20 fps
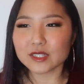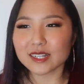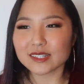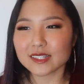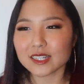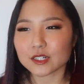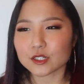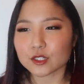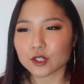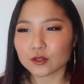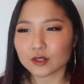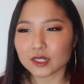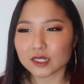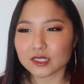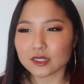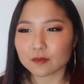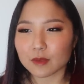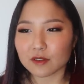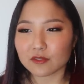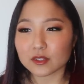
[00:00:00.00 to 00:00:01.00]
has like donuts
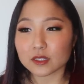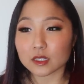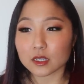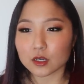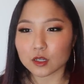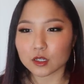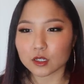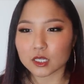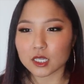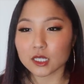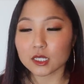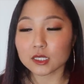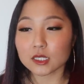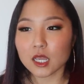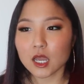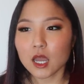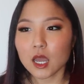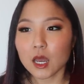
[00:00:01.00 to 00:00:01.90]
and muffins and cookies,